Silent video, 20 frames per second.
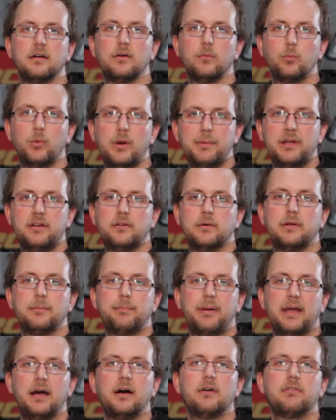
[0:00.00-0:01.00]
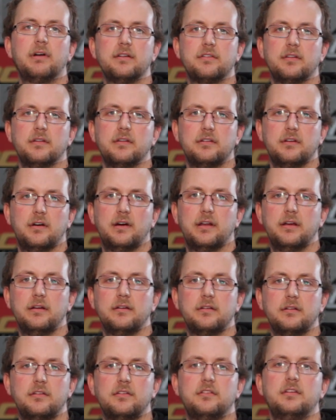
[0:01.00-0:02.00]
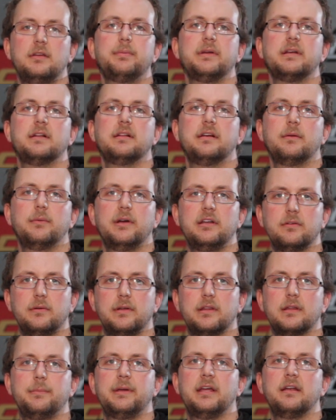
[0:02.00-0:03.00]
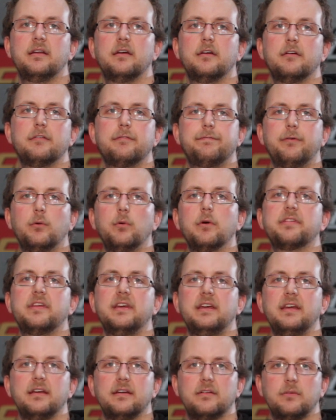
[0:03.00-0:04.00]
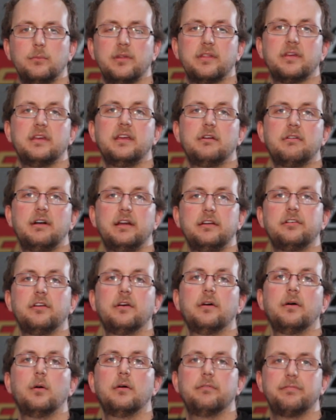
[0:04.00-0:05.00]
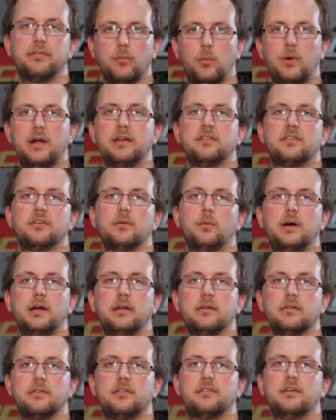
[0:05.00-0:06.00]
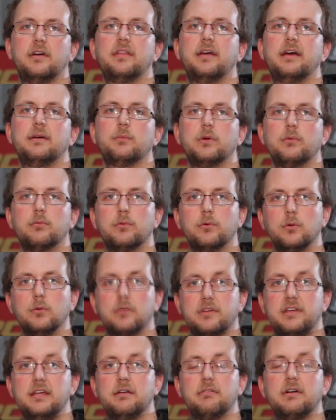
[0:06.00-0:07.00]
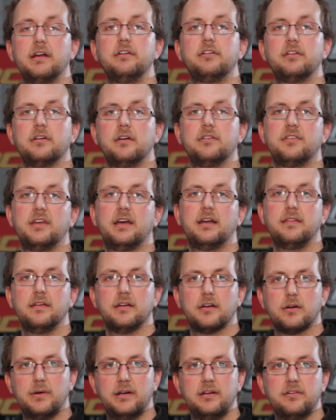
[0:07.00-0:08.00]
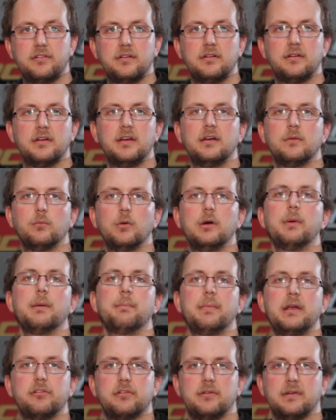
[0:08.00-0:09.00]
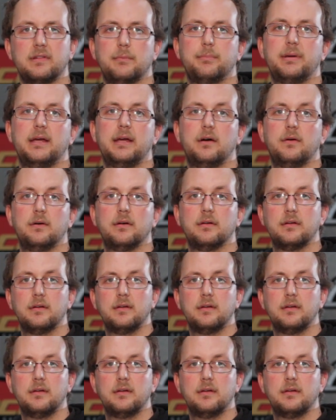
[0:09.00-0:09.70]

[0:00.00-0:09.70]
When we're doing power runs on the dyno, typically we're doing them in fourth gear with a gear ratio of 1:1 so that we rule gear ratios out of the equation when we're measuring the power.